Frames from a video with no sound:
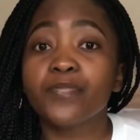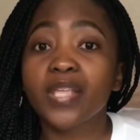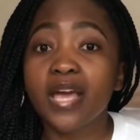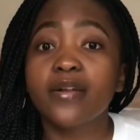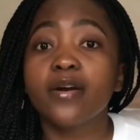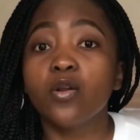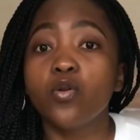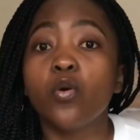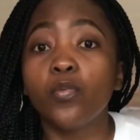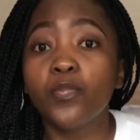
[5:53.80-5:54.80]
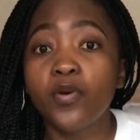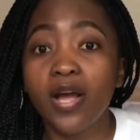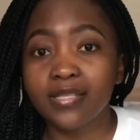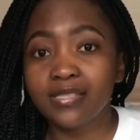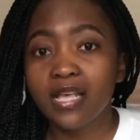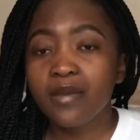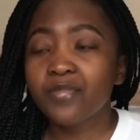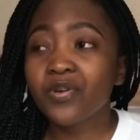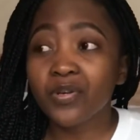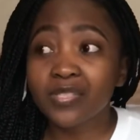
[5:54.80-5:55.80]
at a low price,
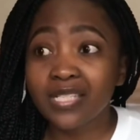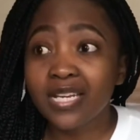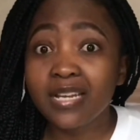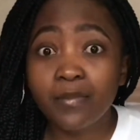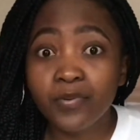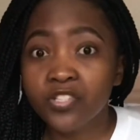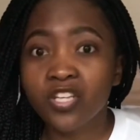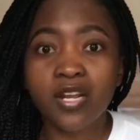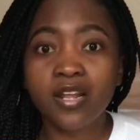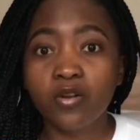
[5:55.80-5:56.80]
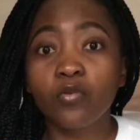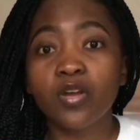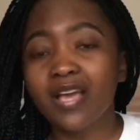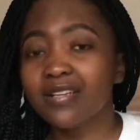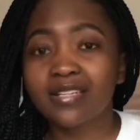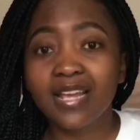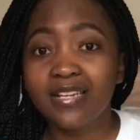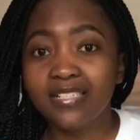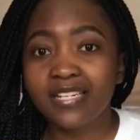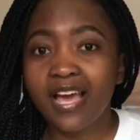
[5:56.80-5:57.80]
because it can appreciate at
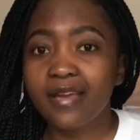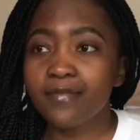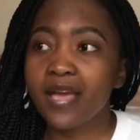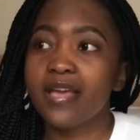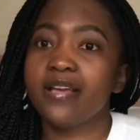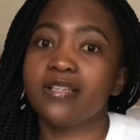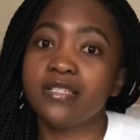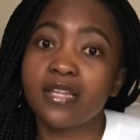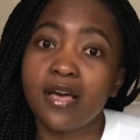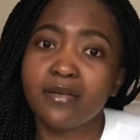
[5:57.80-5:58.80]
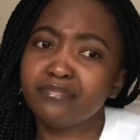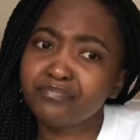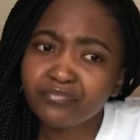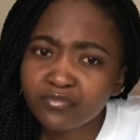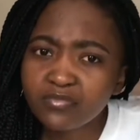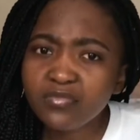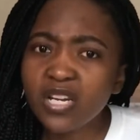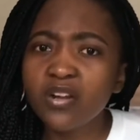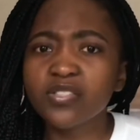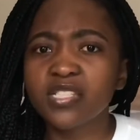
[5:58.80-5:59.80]
any time, and
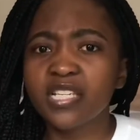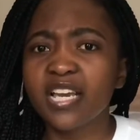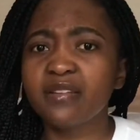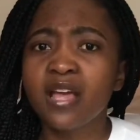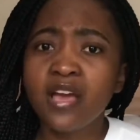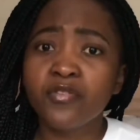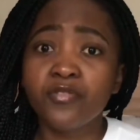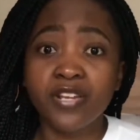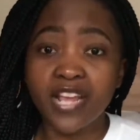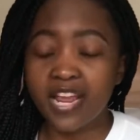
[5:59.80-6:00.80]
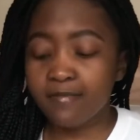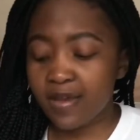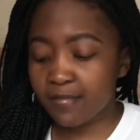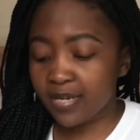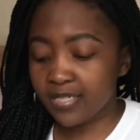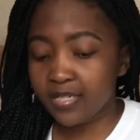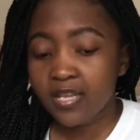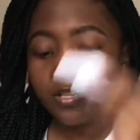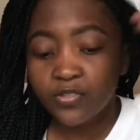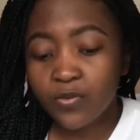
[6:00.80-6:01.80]
I'll still regain my money.
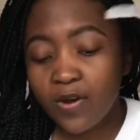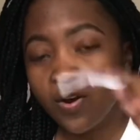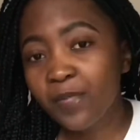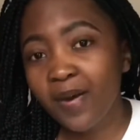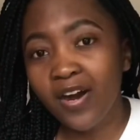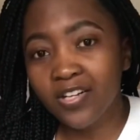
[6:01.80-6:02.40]
So I hope I